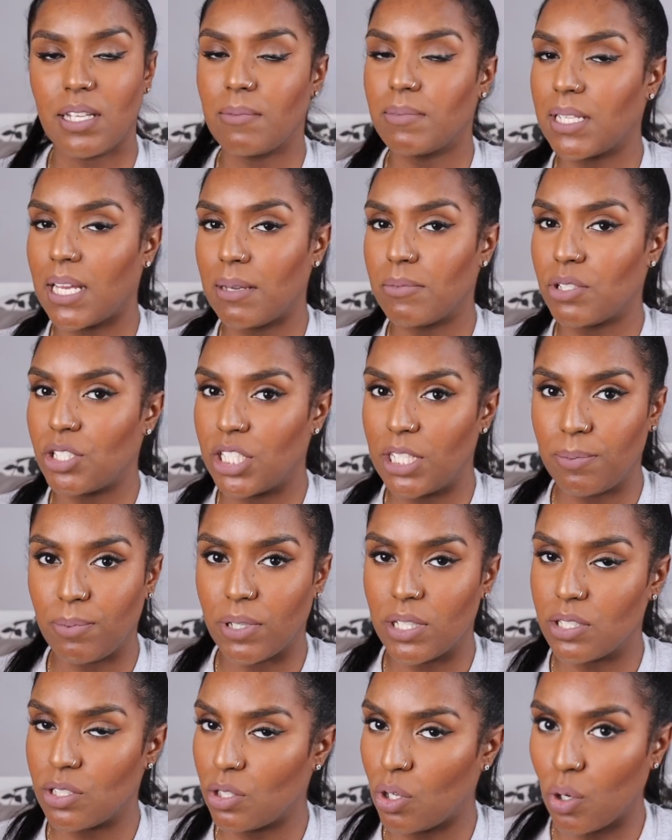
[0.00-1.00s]
sometimes cheaper
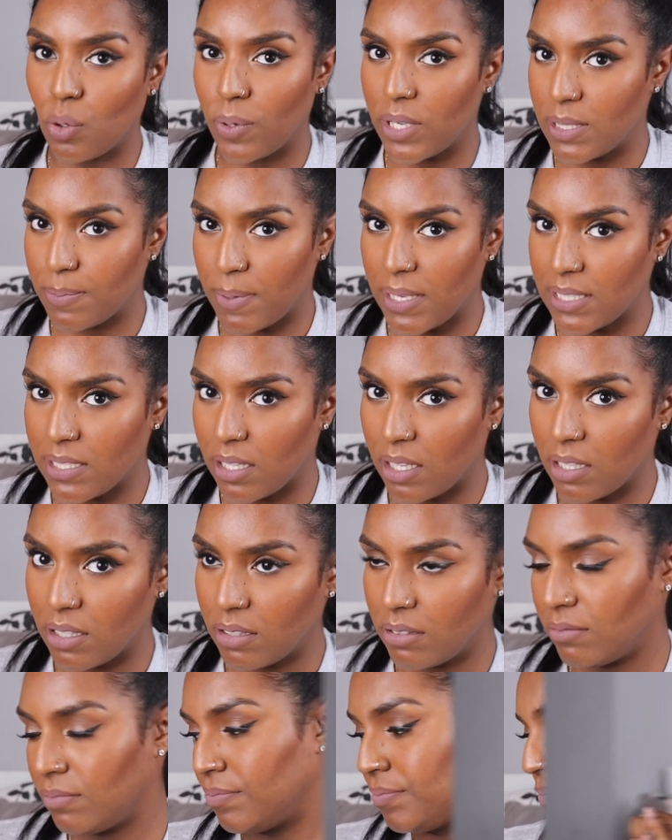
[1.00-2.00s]
is not always better.
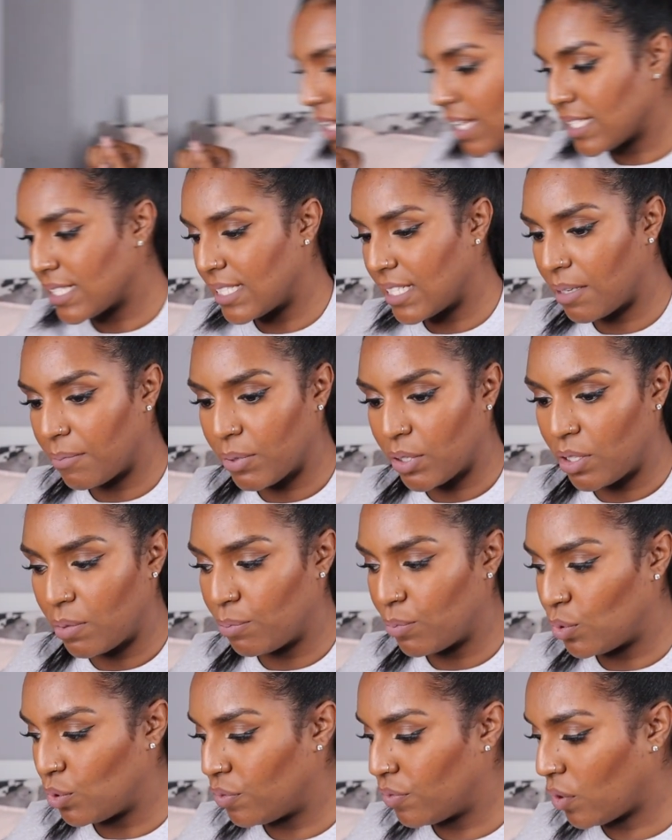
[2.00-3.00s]
Next thing I'm going to
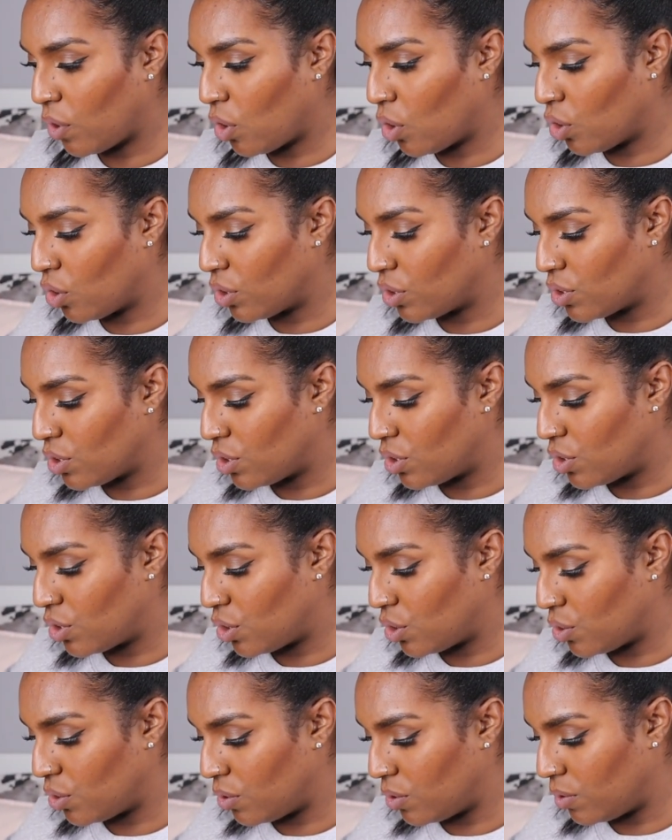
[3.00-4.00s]
move on
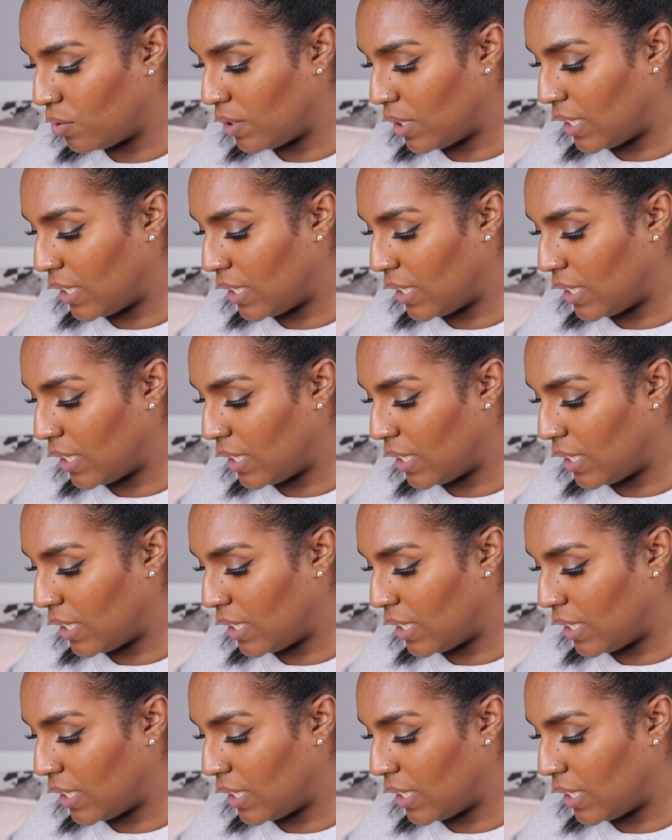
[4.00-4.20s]
to